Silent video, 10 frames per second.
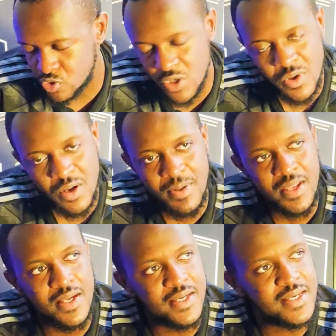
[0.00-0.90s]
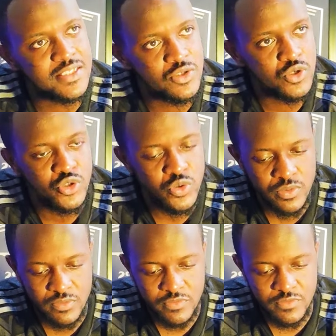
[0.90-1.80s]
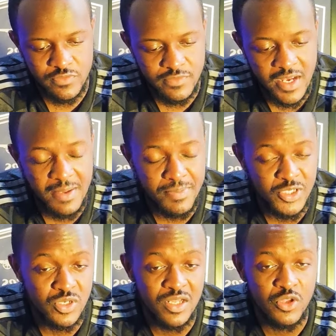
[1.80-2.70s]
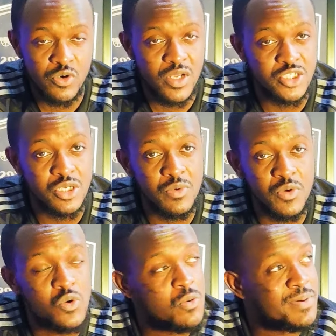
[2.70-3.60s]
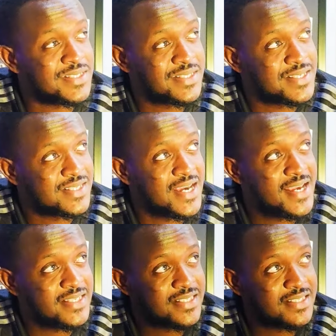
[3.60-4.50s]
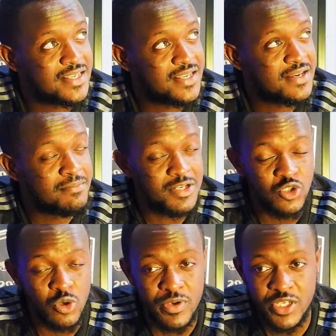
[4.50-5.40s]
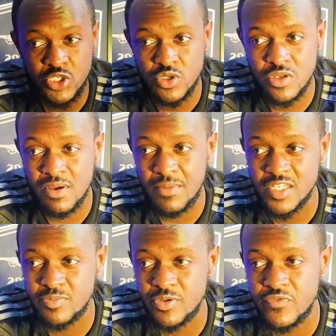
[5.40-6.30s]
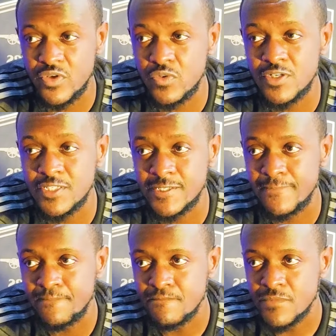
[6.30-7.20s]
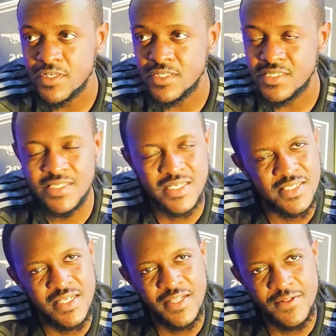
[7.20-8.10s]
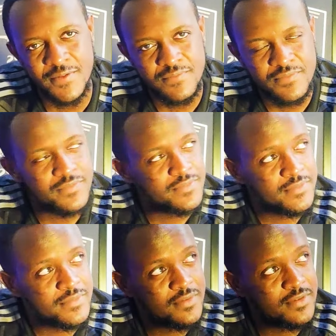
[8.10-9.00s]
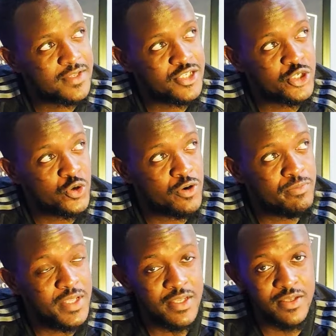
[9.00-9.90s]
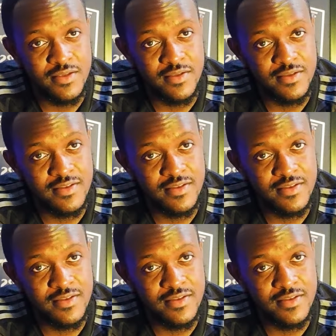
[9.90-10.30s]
Today we are playing against Soton. I personally thought actually we would go past these guys. My score prediction in my match preview was 6 0 and shock on me,